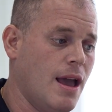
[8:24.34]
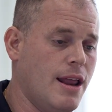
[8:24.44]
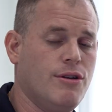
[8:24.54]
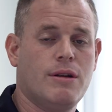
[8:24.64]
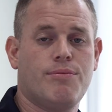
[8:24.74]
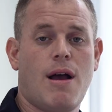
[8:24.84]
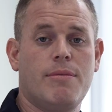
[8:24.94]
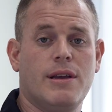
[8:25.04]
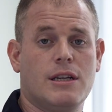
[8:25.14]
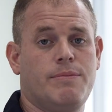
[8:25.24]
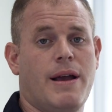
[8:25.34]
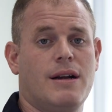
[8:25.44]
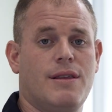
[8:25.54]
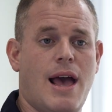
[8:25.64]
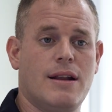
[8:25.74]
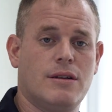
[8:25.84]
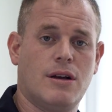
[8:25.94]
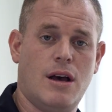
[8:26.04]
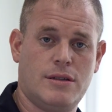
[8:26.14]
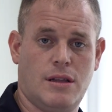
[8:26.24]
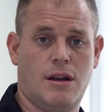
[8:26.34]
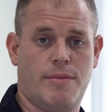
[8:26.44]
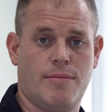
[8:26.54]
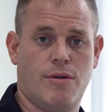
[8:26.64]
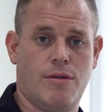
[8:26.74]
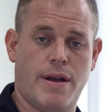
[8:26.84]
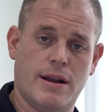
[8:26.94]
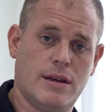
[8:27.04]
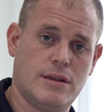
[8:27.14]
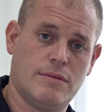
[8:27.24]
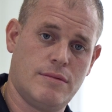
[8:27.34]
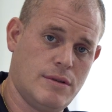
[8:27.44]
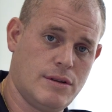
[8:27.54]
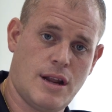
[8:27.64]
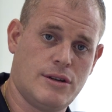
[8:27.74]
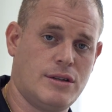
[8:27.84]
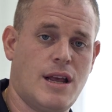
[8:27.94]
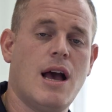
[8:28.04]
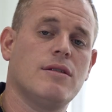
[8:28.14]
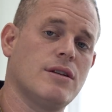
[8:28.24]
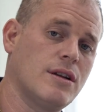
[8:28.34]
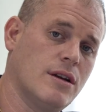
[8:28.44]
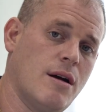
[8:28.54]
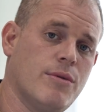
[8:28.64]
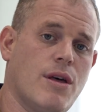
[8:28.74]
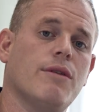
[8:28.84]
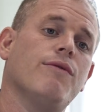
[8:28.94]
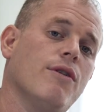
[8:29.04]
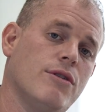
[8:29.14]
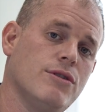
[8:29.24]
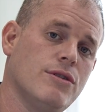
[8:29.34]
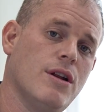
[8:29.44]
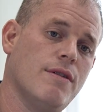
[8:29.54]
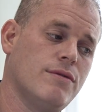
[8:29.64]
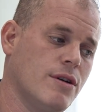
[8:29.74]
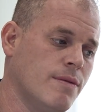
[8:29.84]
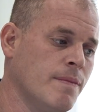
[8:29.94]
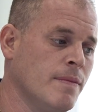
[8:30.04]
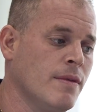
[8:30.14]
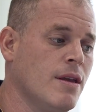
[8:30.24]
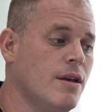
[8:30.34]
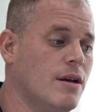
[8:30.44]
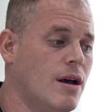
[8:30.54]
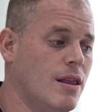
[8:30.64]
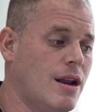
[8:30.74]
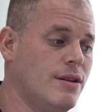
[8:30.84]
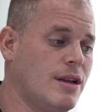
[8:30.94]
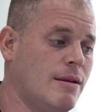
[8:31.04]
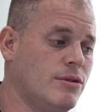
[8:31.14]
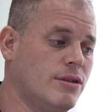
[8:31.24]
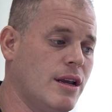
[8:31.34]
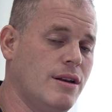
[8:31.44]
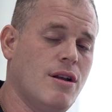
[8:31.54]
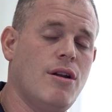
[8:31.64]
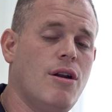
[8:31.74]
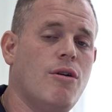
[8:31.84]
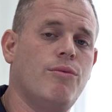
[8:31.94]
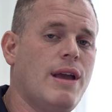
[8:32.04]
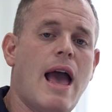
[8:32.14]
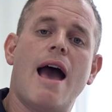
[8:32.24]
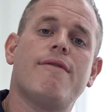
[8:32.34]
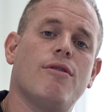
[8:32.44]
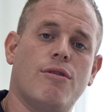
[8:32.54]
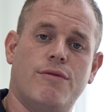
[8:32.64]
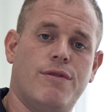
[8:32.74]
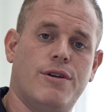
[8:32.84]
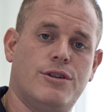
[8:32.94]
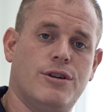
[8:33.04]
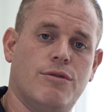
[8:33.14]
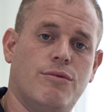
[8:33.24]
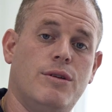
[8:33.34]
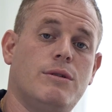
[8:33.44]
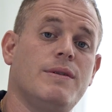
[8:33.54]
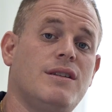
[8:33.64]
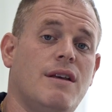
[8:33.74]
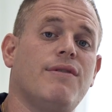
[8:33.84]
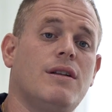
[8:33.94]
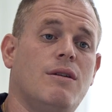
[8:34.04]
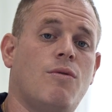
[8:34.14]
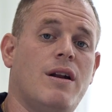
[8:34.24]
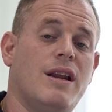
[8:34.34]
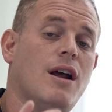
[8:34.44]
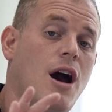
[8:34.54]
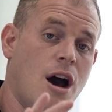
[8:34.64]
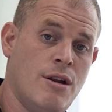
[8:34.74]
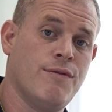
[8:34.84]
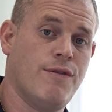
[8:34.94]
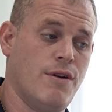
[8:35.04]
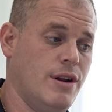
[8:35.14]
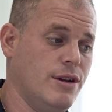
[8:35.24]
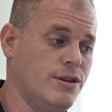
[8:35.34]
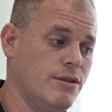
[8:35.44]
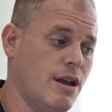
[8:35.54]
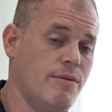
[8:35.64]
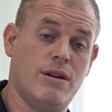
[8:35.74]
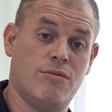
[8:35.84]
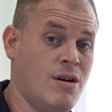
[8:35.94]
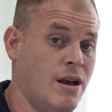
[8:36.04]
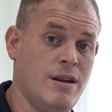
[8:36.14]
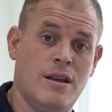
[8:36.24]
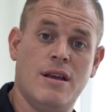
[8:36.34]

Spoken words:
and you can probably expect that to cost a little bit more, right? Because it's not just a house, it's gonna come with all the furniture stuff. So a lot of the times they'll say, no, we have our own furniture. We specifically want it unfurnished, okay? We don't want